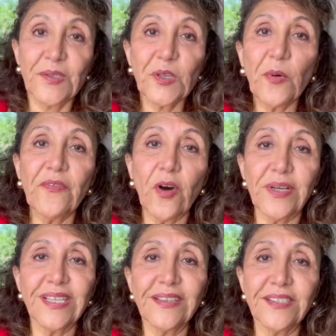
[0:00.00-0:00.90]
So we've
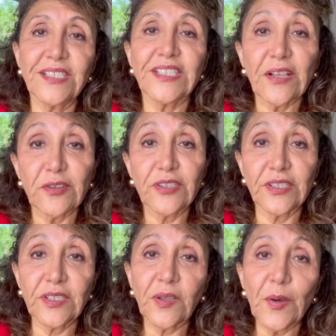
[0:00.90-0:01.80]
always had the seller's
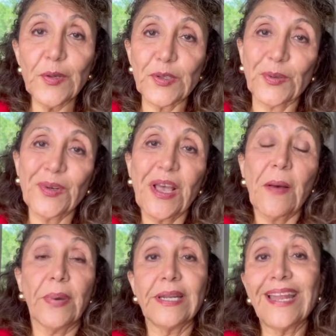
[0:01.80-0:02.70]
disclosure,
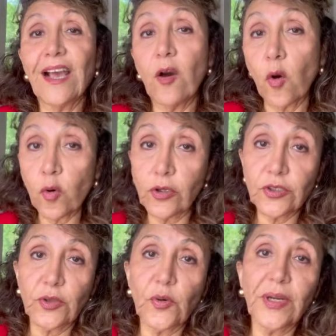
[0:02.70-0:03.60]
but now
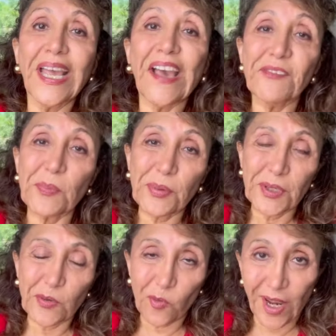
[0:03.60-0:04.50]
owners are going to have to
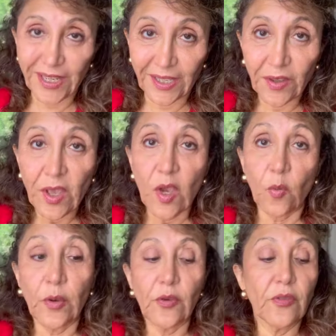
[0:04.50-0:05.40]
put in writing
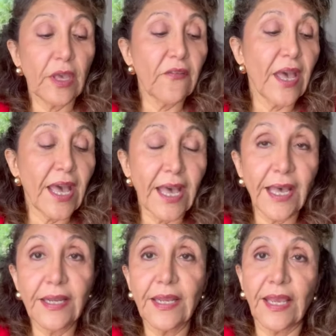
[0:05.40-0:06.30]
whether they've
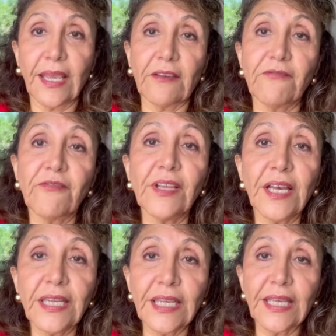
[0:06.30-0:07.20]
had a
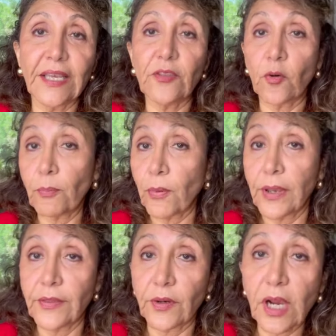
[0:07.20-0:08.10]
flooding in
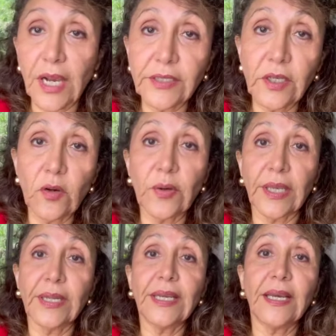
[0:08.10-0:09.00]
their condo,
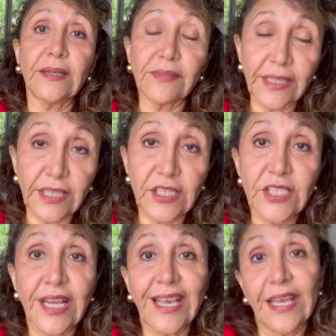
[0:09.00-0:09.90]
any kind of
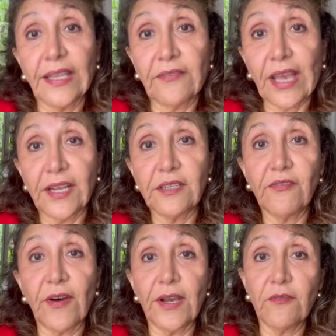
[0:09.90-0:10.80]
leakage, and they've had to
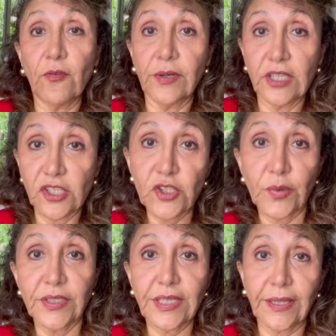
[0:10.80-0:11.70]
file for an
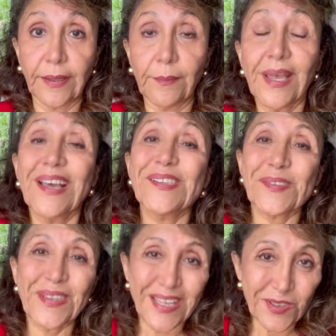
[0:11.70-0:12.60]
insurance claim.
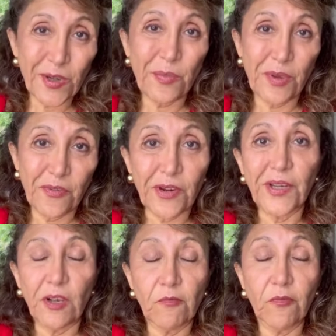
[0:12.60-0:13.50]
So that's going to be very
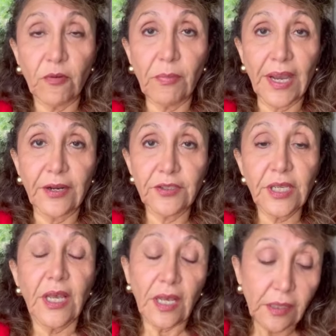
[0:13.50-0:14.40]
helpful for buyers.
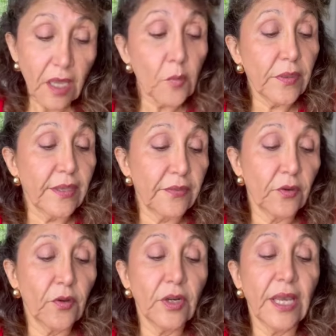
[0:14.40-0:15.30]
Along with that,
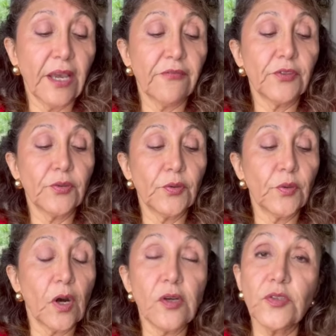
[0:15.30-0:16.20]
they're going to have
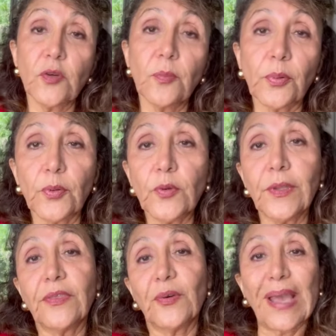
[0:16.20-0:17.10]
to also prove
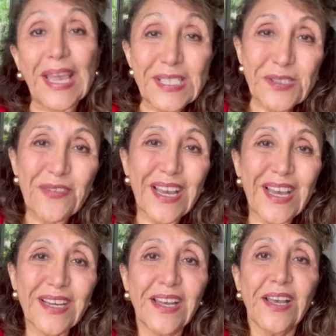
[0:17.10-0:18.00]
that their
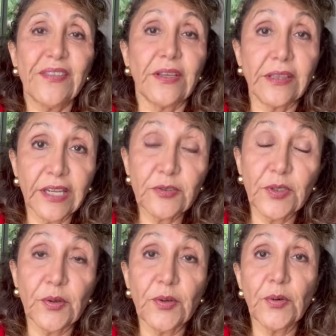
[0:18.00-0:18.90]
HVAC, the
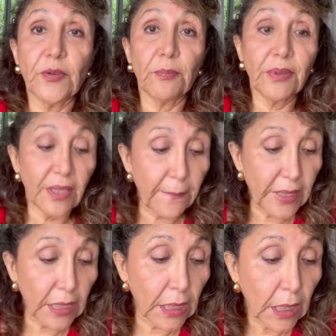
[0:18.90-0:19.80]
electrical, their
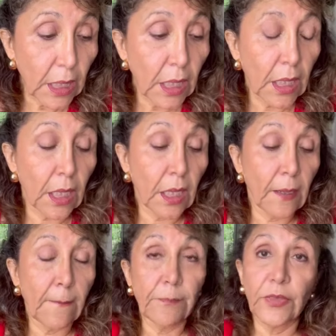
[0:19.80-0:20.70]
plumbing,
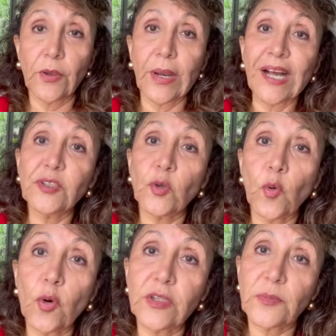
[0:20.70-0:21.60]
their
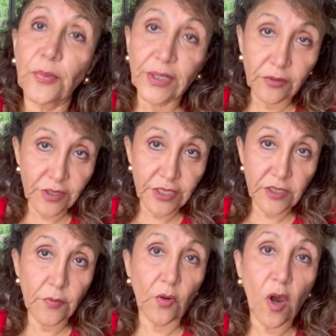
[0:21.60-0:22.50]
outdoor sprinkler
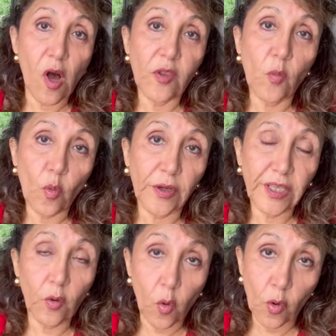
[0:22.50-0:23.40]
system, they're all in
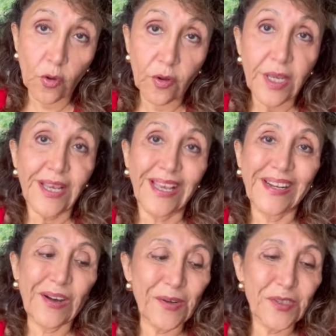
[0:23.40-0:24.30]
working order,
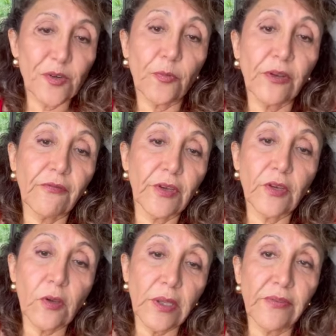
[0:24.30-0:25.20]
and also
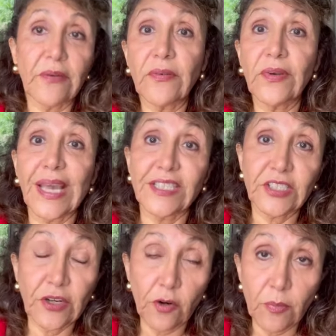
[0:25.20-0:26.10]
reveal if they've ever had
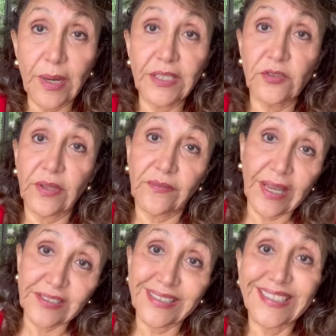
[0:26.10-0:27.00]
termites or they've
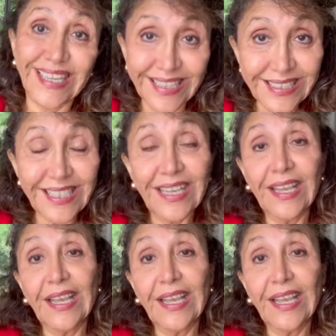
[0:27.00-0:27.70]
had to tent,